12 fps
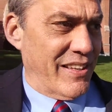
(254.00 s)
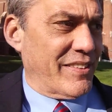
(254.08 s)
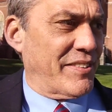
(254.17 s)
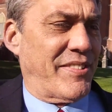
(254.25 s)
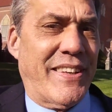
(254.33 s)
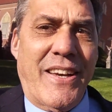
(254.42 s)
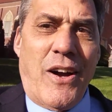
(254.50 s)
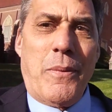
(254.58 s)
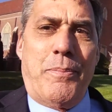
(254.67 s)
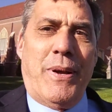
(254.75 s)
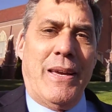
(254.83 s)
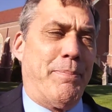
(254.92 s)
to see our
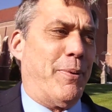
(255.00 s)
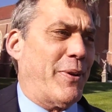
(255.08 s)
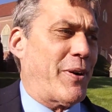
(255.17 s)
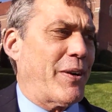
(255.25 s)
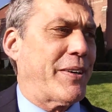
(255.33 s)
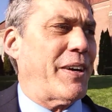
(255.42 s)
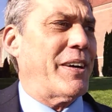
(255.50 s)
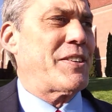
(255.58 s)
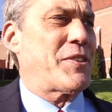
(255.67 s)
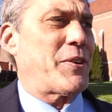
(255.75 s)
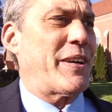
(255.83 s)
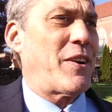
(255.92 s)
people and our
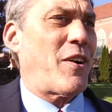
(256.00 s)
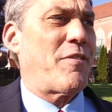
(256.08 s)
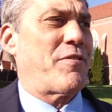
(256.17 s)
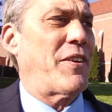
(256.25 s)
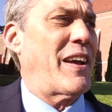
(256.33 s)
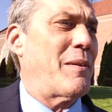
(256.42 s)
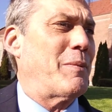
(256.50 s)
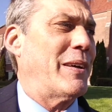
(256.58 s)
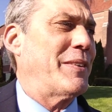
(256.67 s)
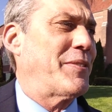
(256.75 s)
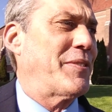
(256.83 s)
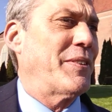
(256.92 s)
country and our
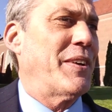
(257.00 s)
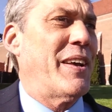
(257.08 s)
families